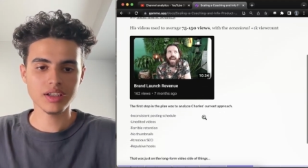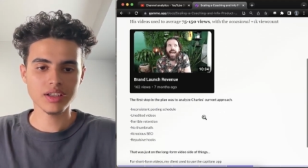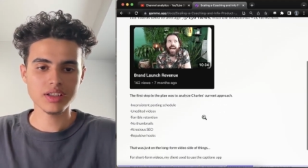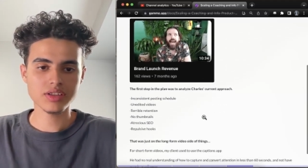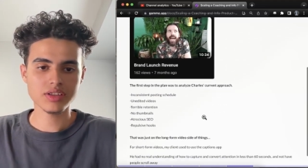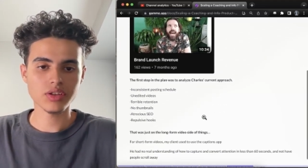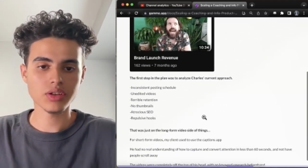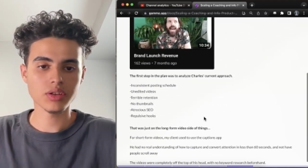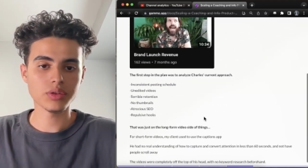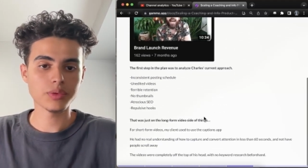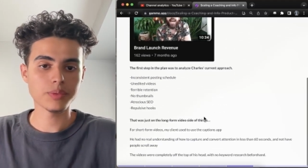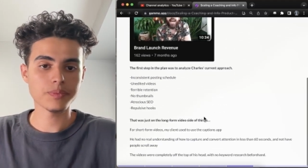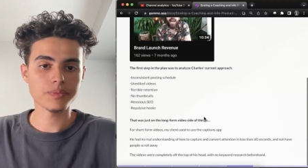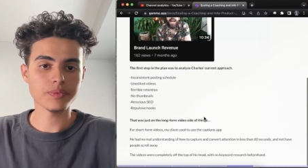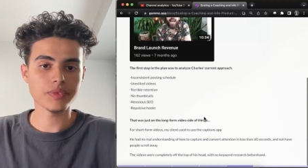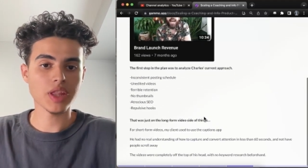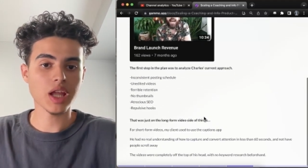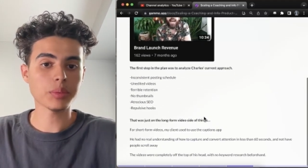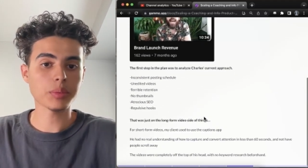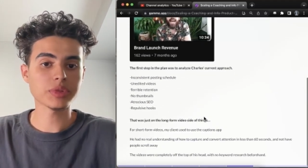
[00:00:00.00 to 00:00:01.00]
So
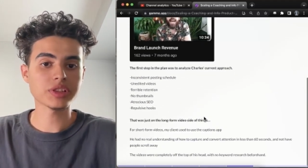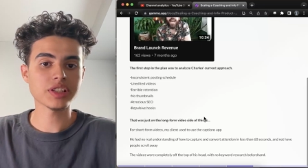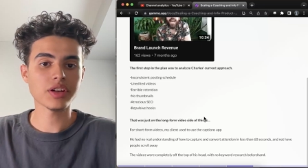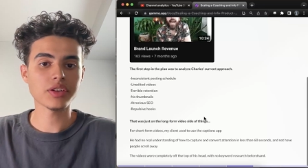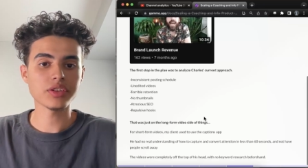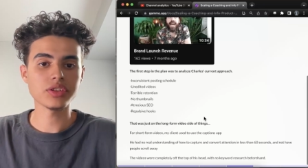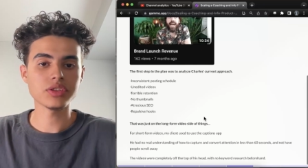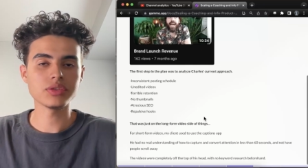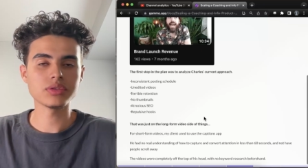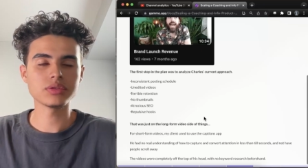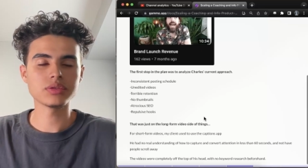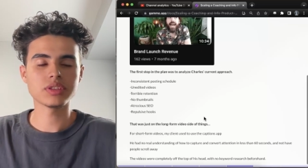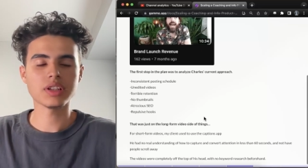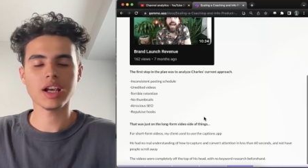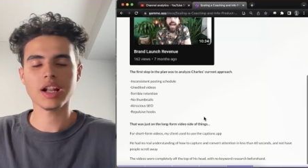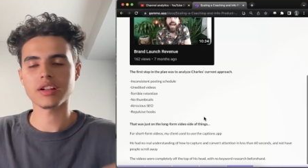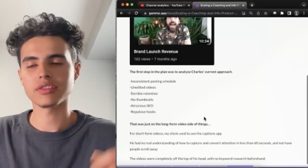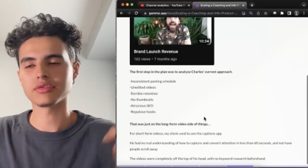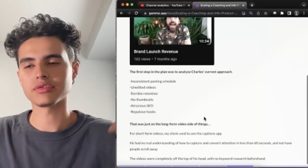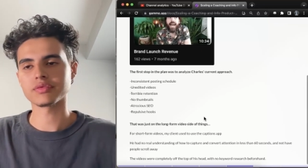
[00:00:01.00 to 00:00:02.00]
now I'm gonna tell you
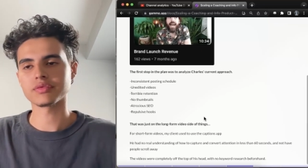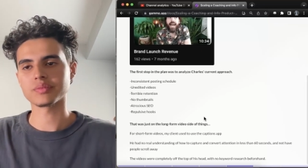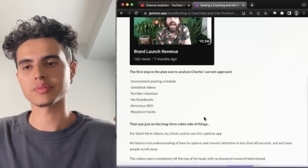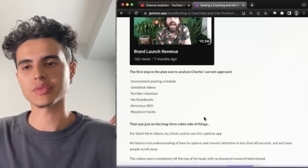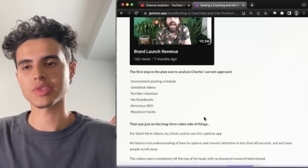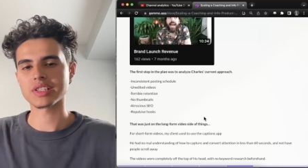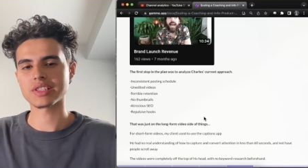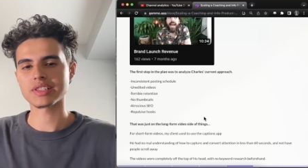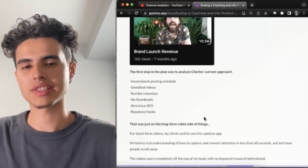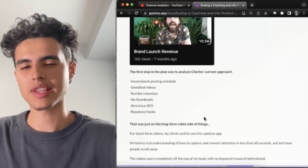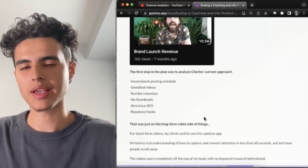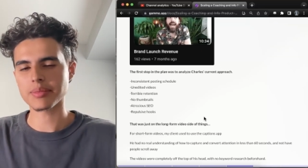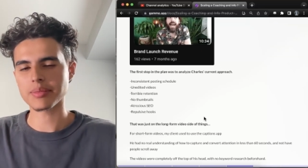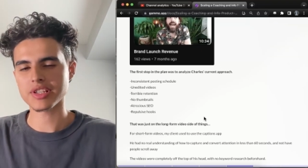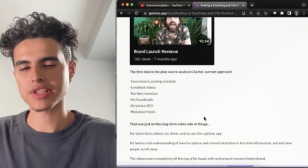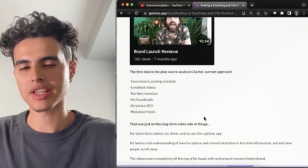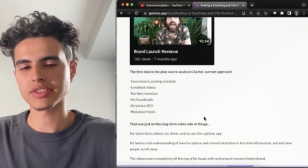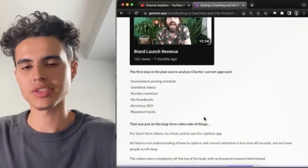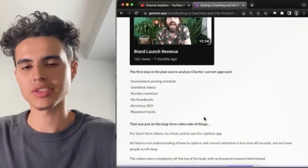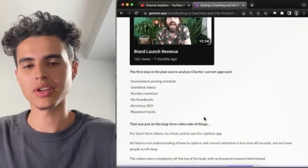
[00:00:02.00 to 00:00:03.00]
kind of the steps
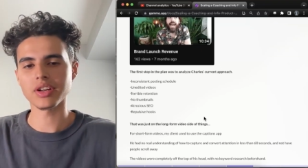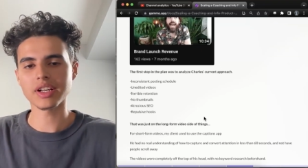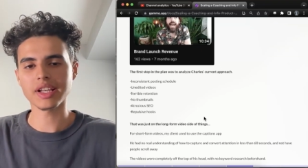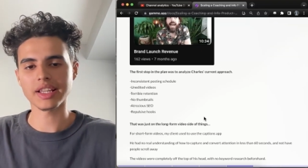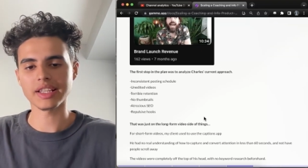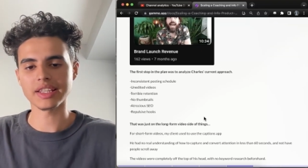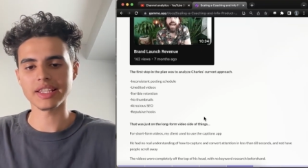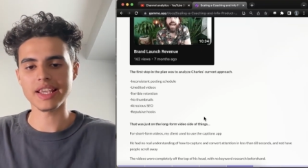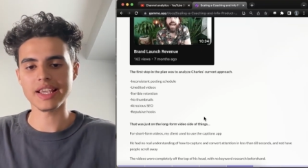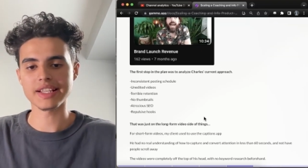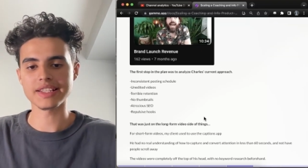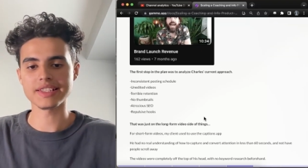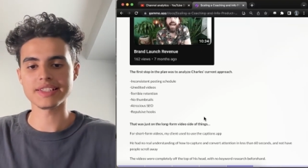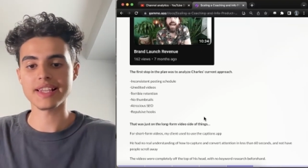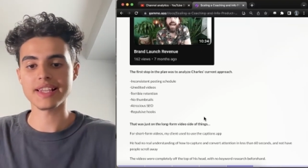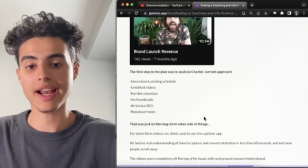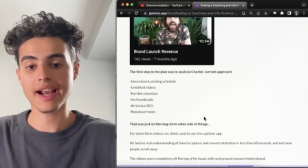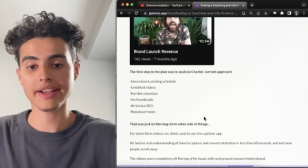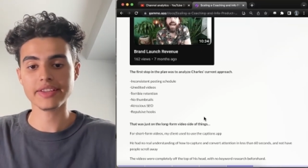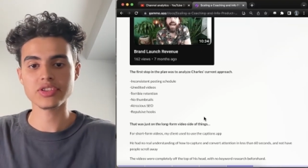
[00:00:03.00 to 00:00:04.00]
I took and the
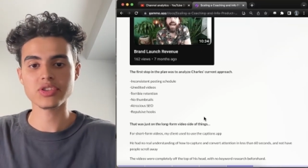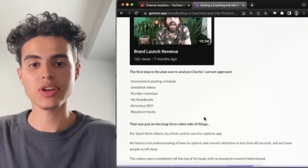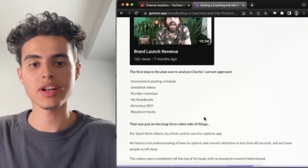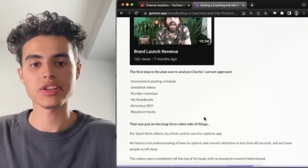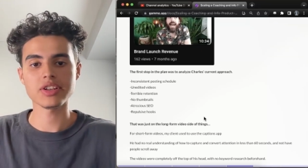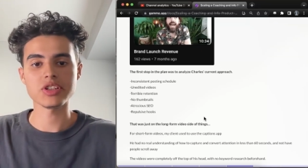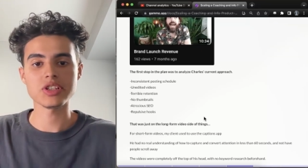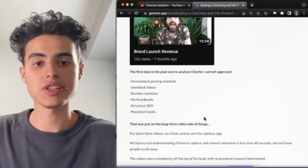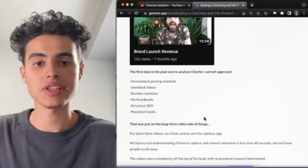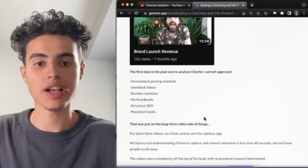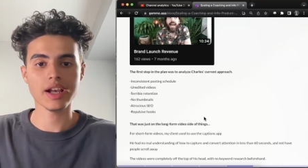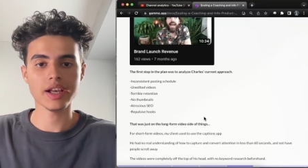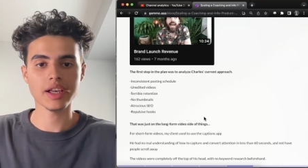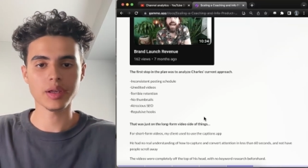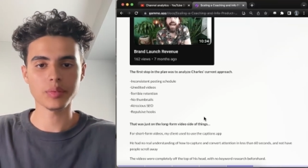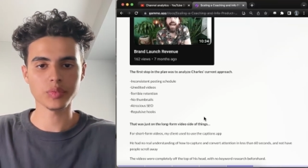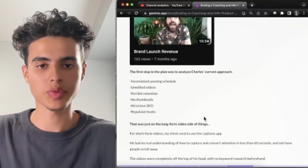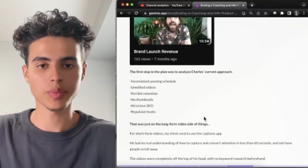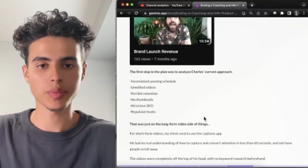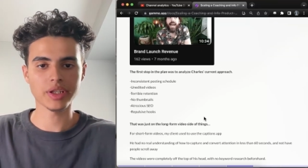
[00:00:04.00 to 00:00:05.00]
exact strategies I
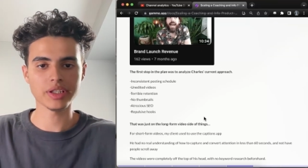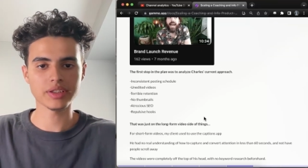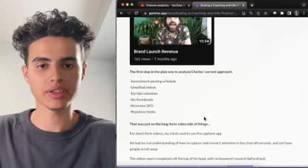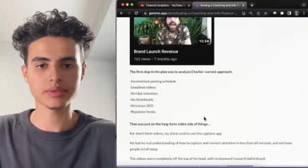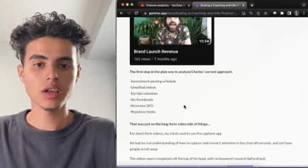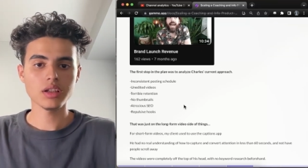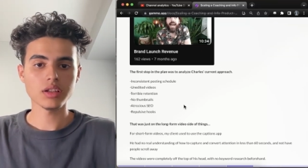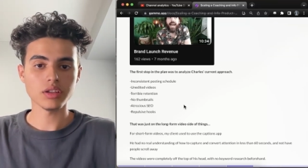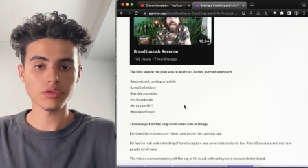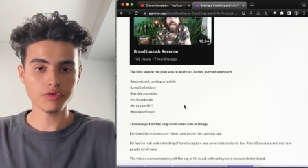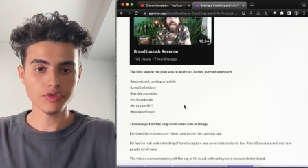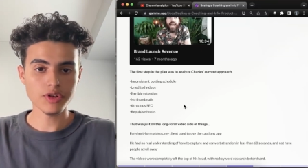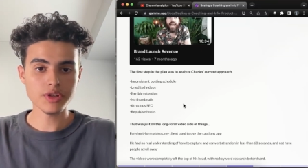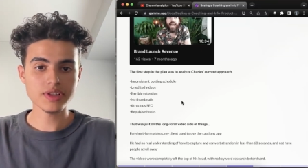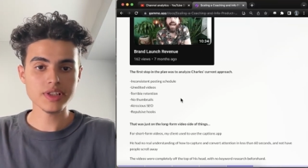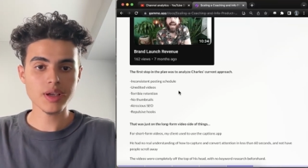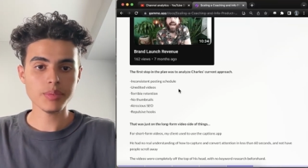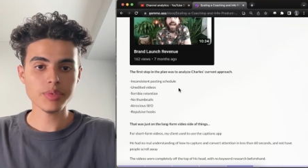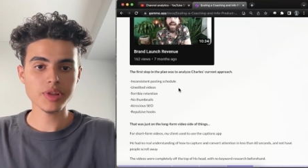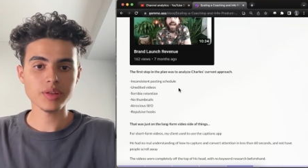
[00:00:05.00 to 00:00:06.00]
implemented. The first
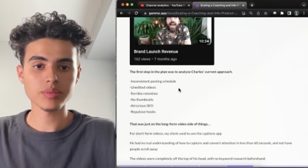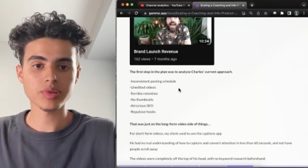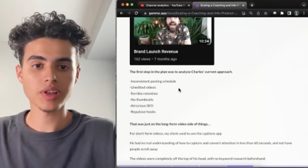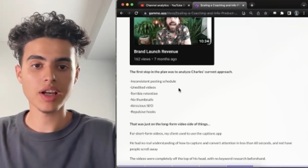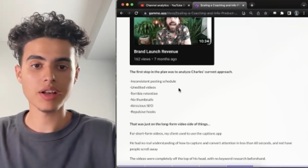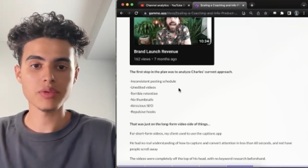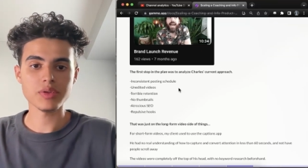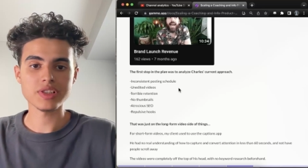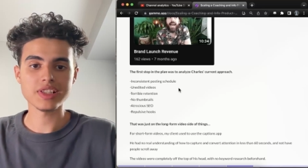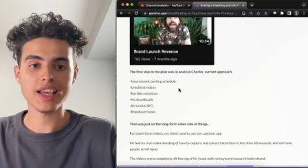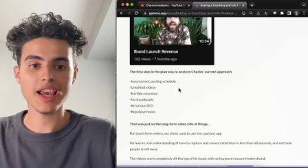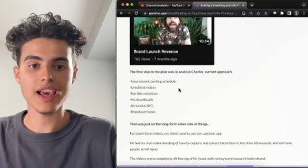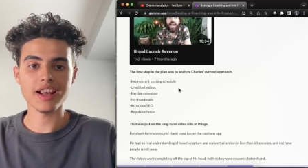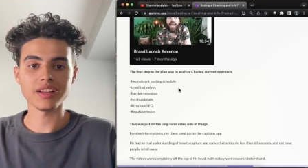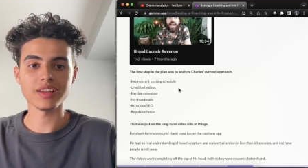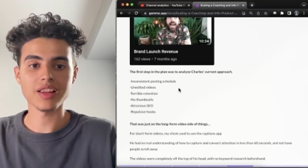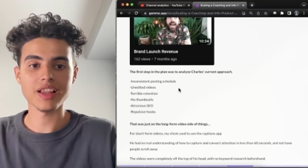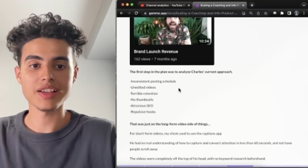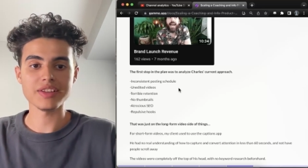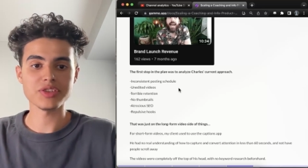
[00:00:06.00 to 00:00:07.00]
step in the plan was to
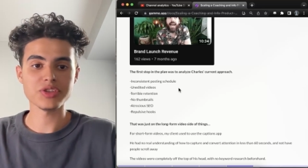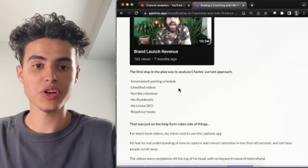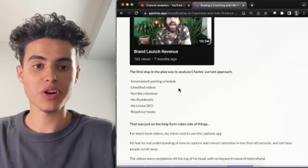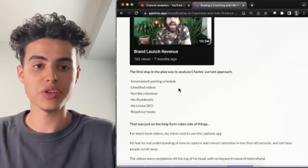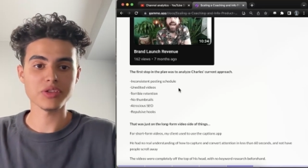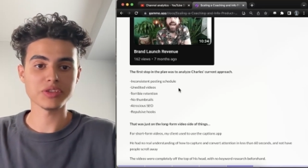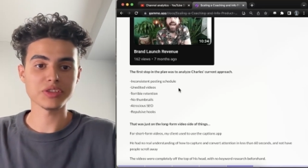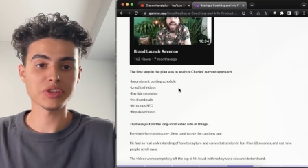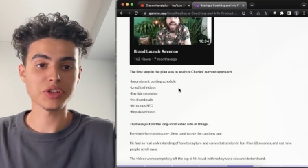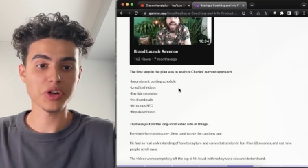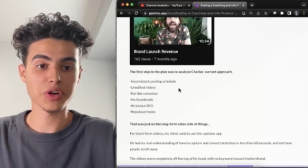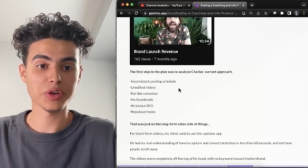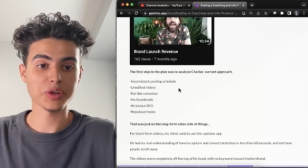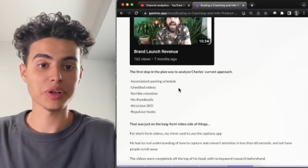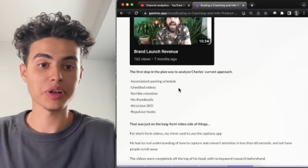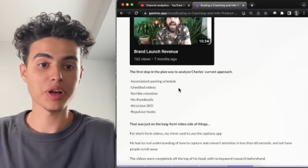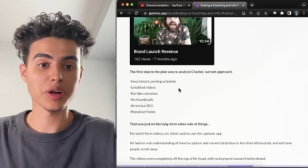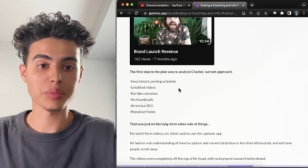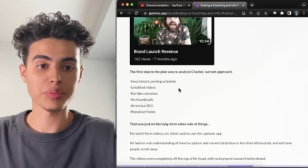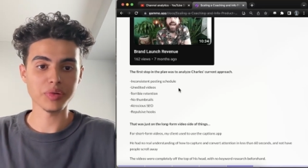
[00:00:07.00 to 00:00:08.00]
analyze Charles'
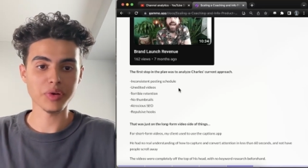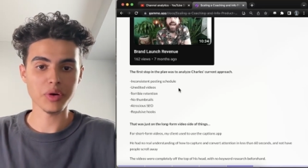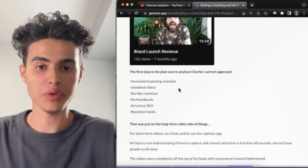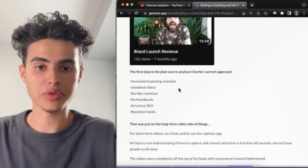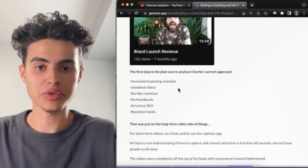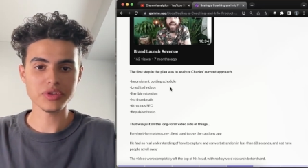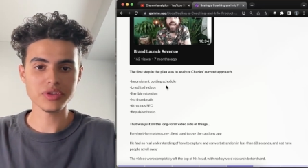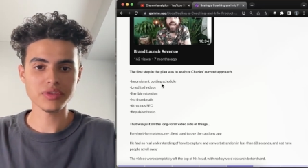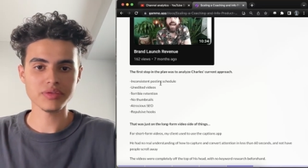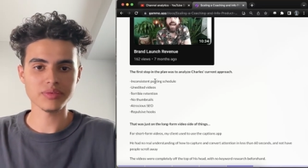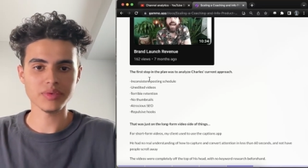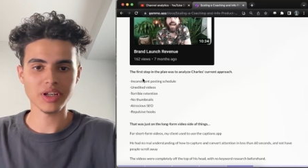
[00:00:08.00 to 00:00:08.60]
current approach.